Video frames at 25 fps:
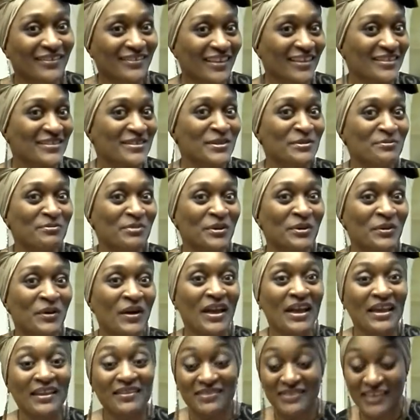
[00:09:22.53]
That's simple.
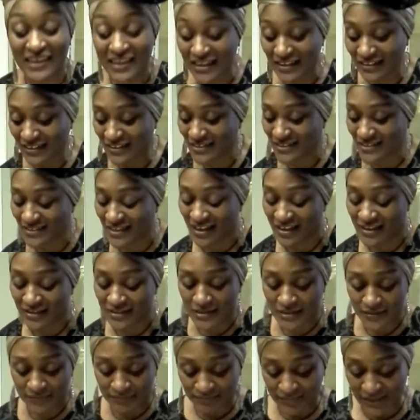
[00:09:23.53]
Then it
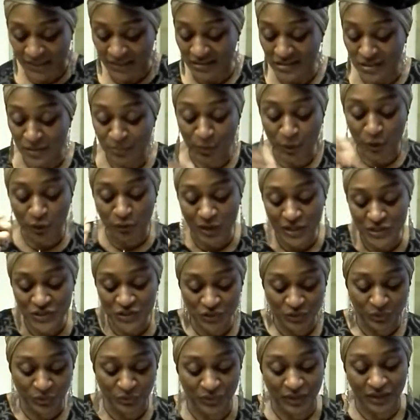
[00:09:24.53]
says, and it's a
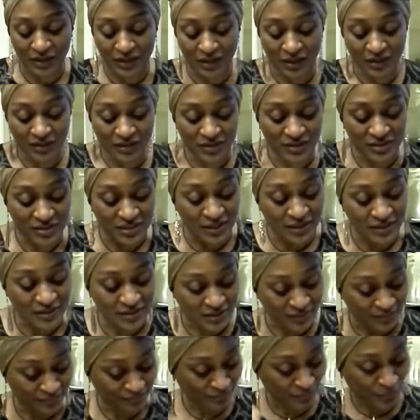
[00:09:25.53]
progressional thing here, it
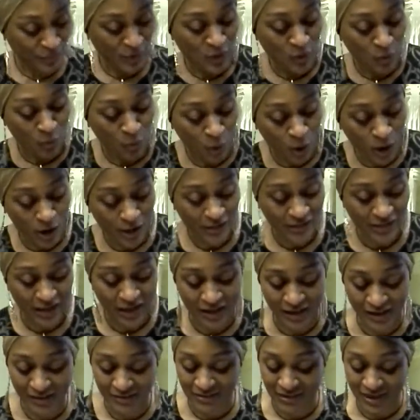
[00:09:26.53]
says, walk
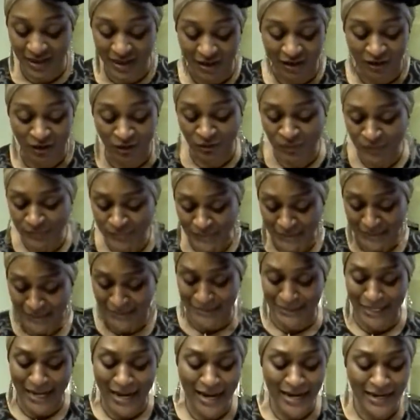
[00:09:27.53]
not, now
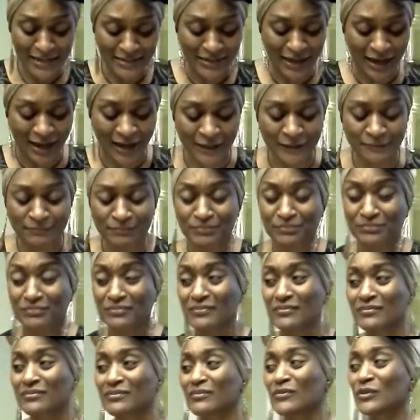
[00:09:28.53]
stand not,
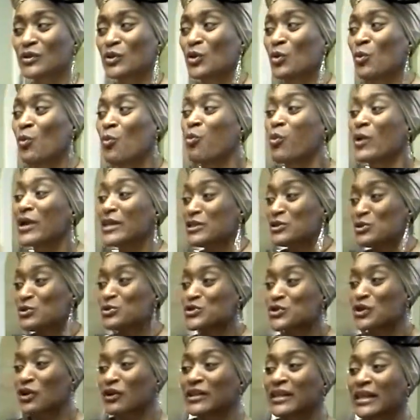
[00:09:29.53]
when you
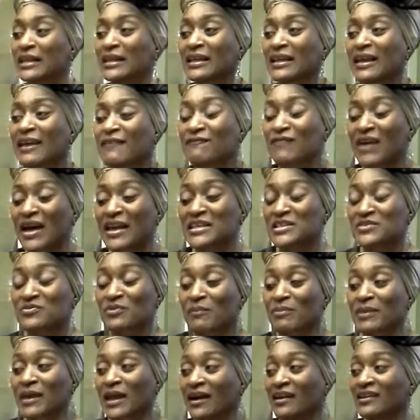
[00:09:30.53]
start getting advice
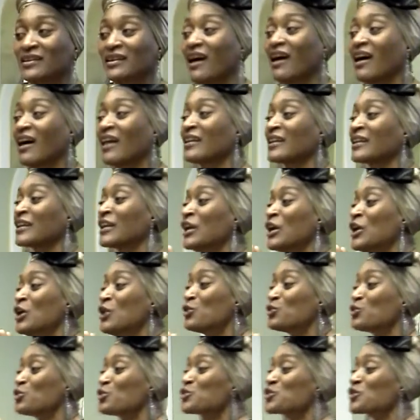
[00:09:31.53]
from the ungodly,
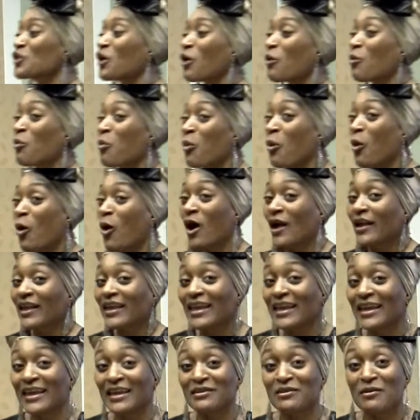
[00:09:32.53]
you start
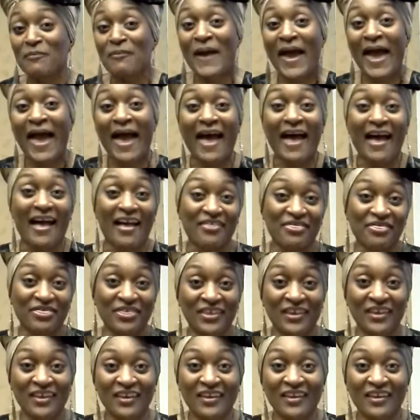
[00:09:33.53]
walking in the
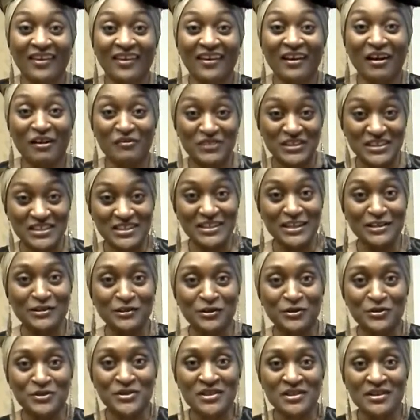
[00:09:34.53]
path of the
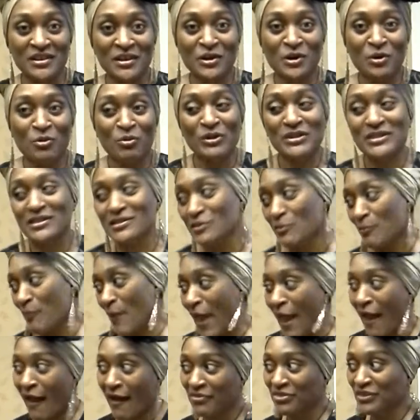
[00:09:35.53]
sinners. What's the
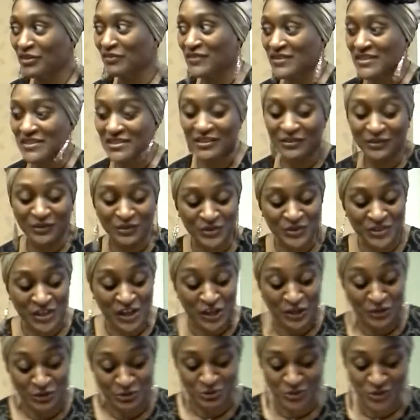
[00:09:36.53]
path of the
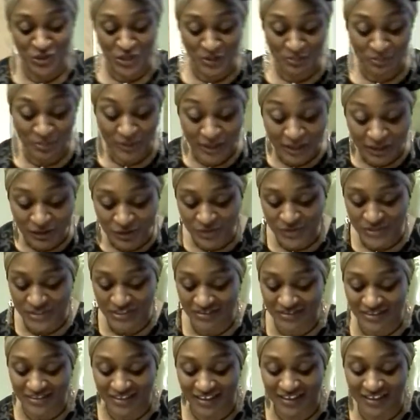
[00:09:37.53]
sinners? Eugene
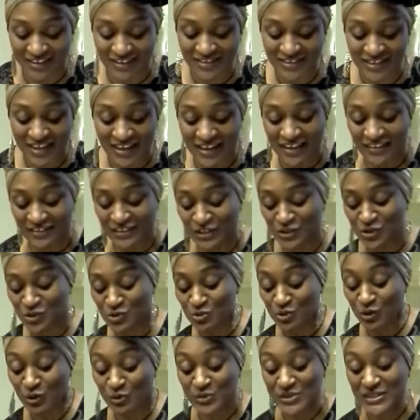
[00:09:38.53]
Peterson says that
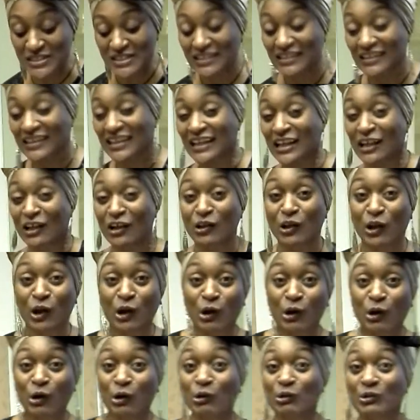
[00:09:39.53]
you don't slink
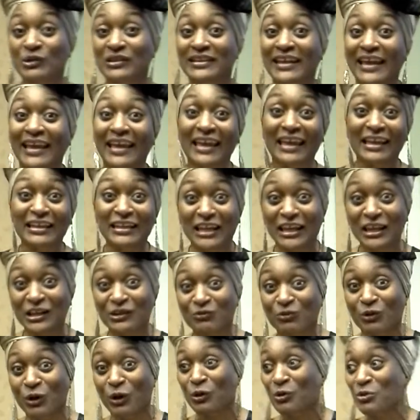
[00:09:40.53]
along dead
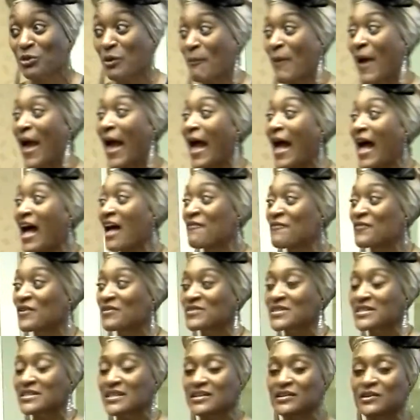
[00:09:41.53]
end road. The path of
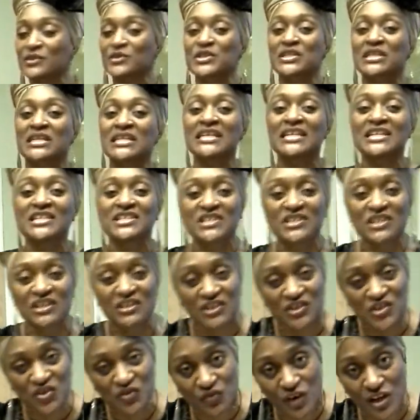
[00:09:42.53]
sinners leads to
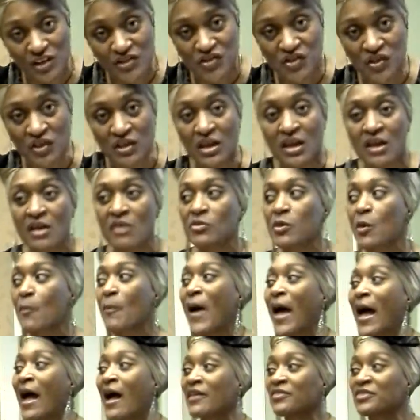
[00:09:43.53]
destruction. The
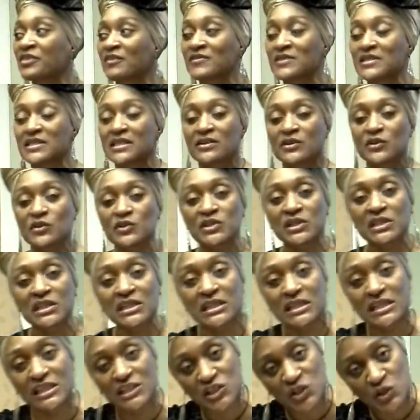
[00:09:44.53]
path of sinners
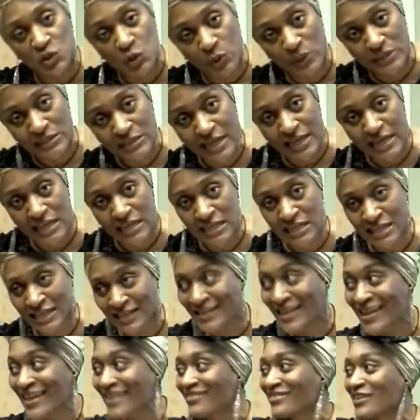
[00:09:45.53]
leads to a dead
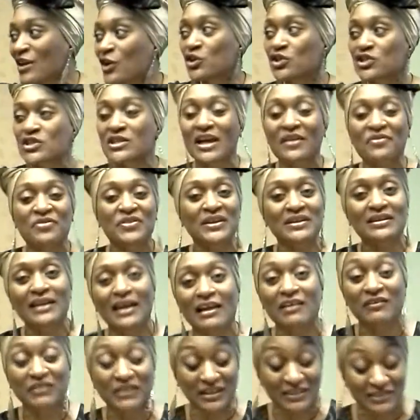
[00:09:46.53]
end. There's nothing
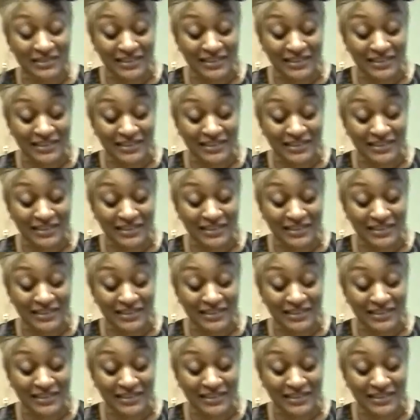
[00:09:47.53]
down there.